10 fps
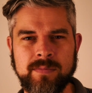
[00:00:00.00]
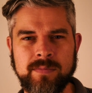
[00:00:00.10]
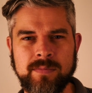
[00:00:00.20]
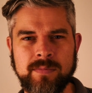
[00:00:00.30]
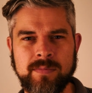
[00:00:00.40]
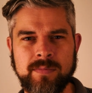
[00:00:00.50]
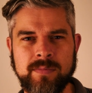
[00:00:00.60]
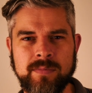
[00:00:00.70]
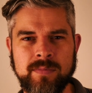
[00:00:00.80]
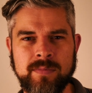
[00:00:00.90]

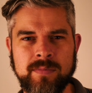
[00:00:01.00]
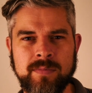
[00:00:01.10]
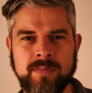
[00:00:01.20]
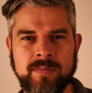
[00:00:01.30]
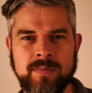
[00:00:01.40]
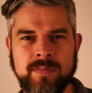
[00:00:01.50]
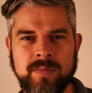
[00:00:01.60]
Nothing is said.